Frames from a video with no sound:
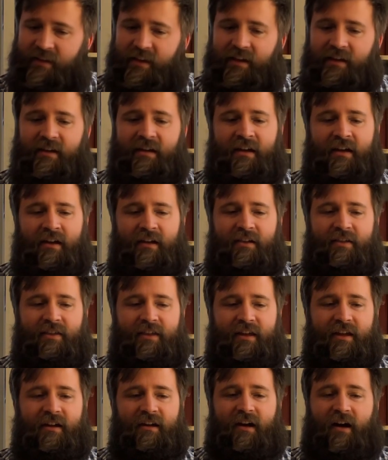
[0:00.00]

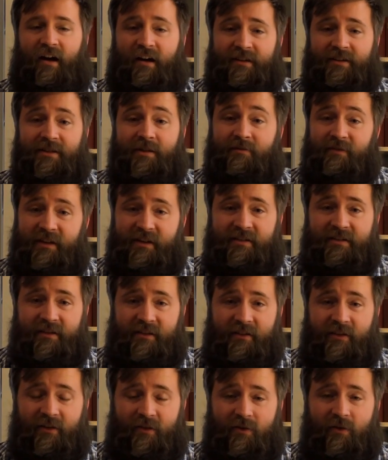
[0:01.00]
the awesomeness
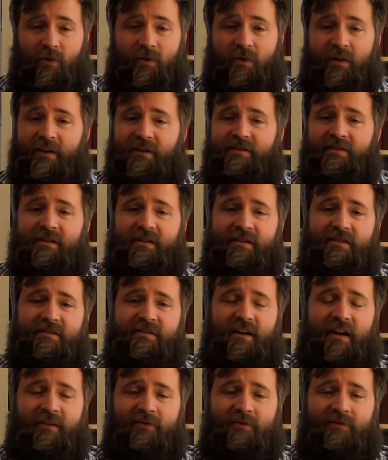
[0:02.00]
and the gloriousness